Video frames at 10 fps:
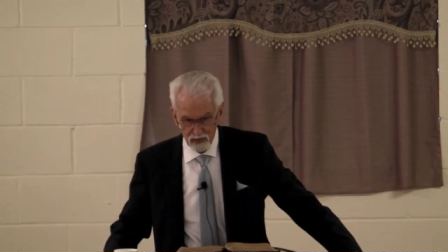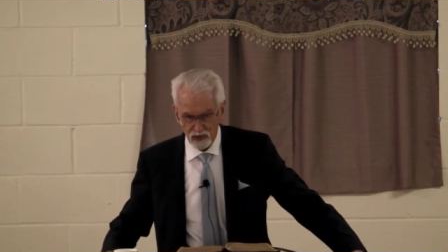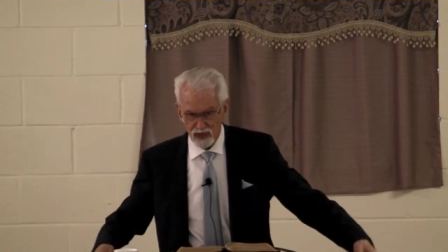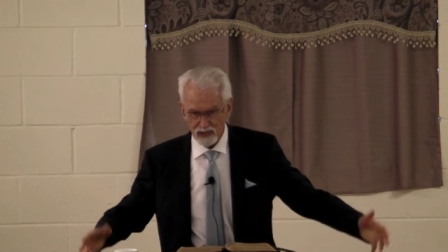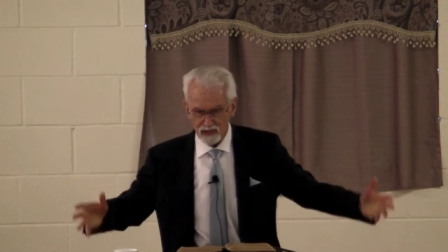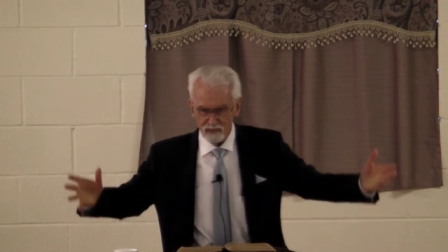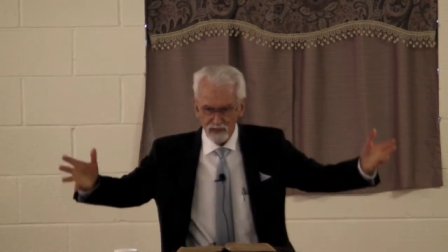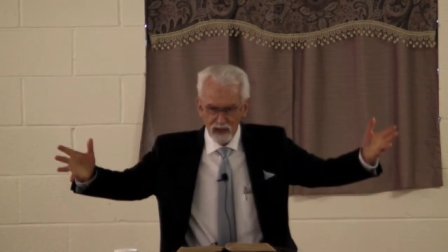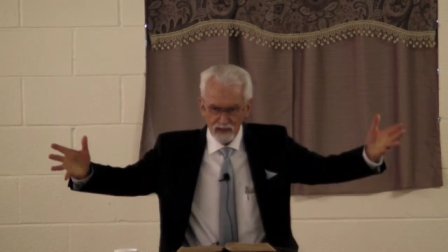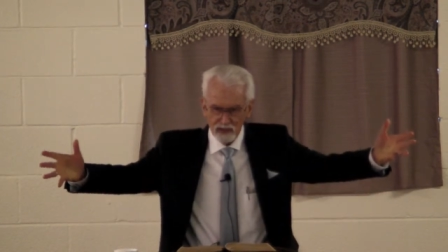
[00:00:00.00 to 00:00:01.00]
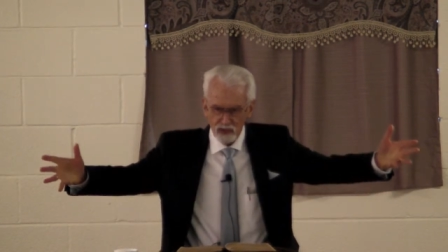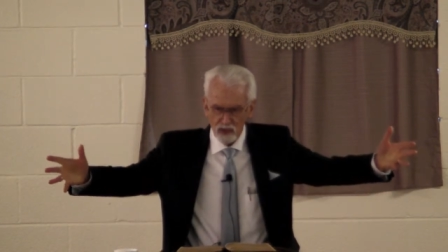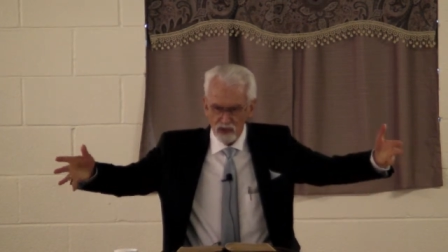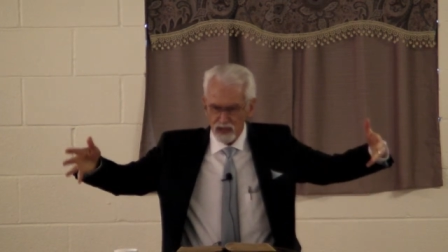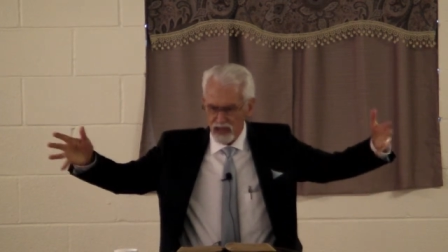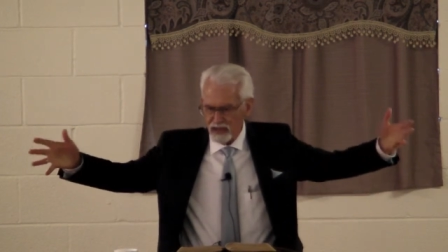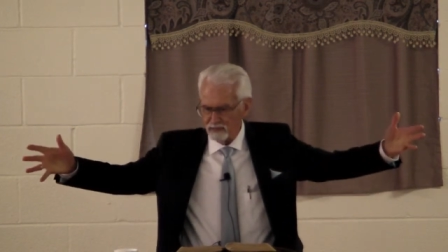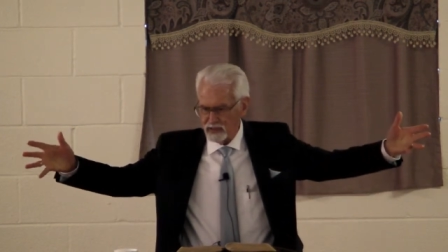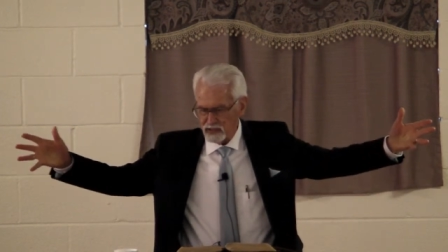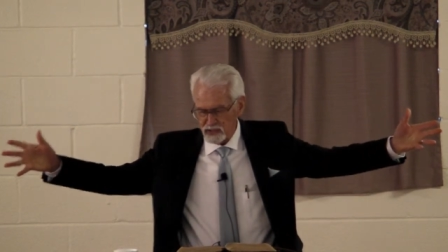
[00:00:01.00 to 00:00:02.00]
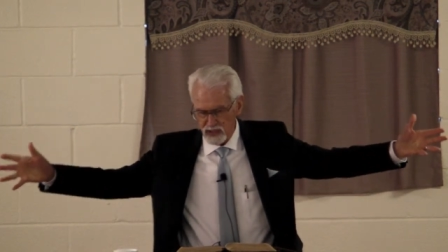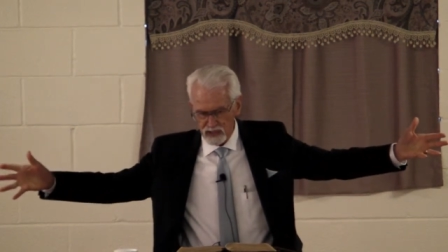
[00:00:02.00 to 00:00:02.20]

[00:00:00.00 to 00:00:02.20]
Trying to find joy, happiness,